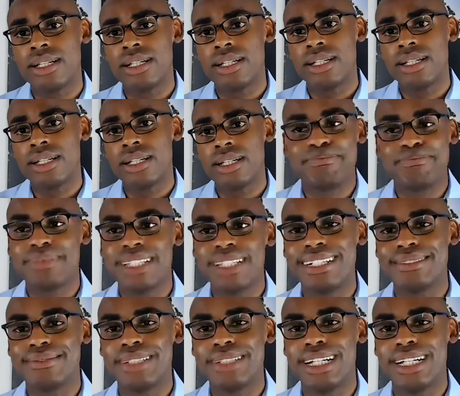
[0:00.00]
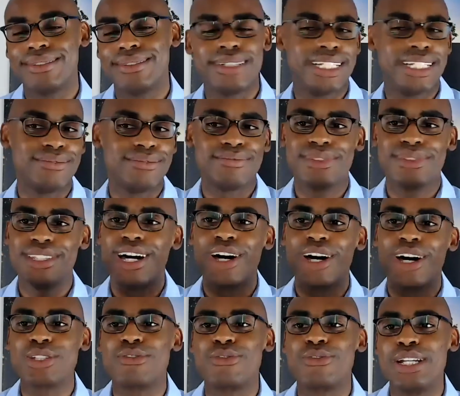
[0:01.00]
So yeah,
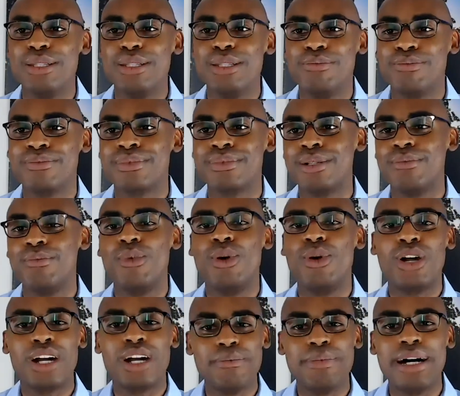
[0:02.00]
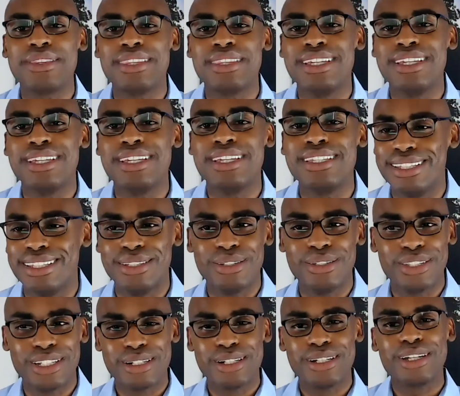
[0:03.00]
others have written
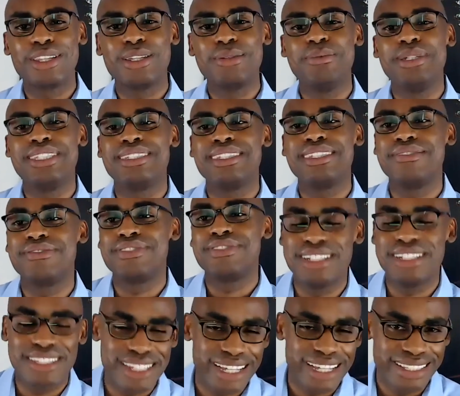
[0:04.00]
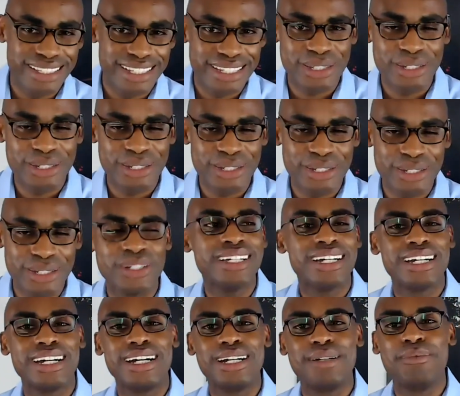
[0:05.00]
more about this, and I know there are other
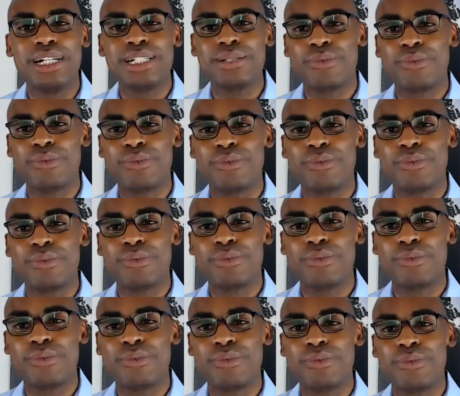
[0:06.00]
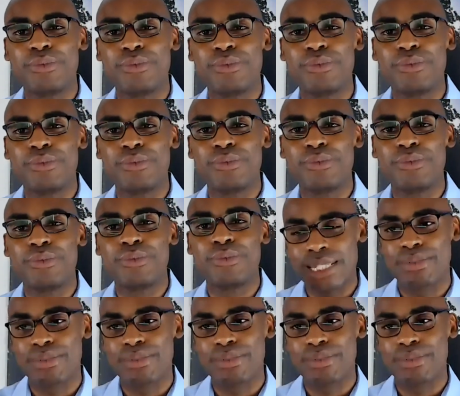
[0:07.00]
BCFG scientists who are much more
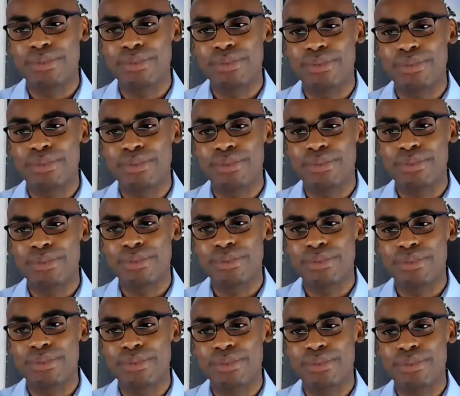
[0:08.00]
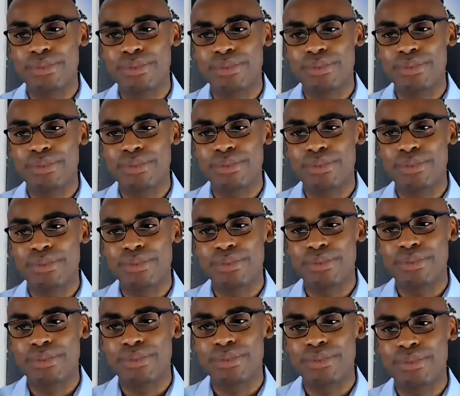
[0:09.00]
expert on that domain.
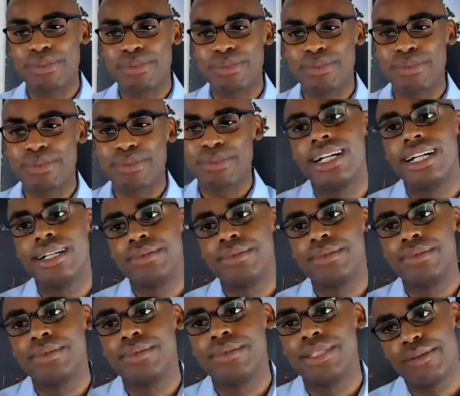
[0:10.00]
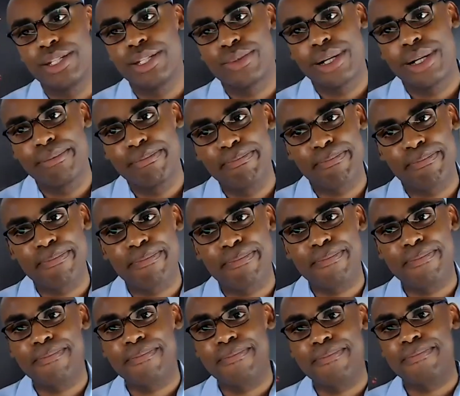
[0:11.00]
But I think these arguments
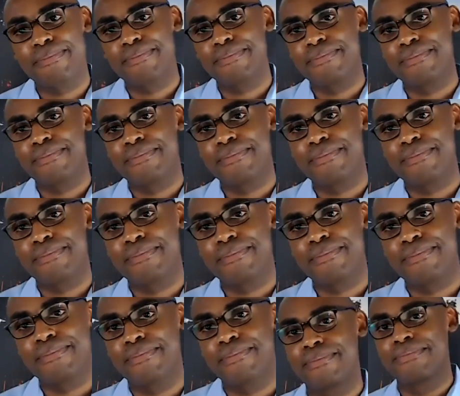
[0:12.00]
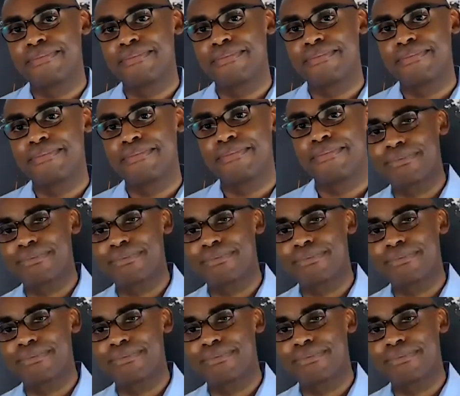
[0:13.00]
apply to this domain as well.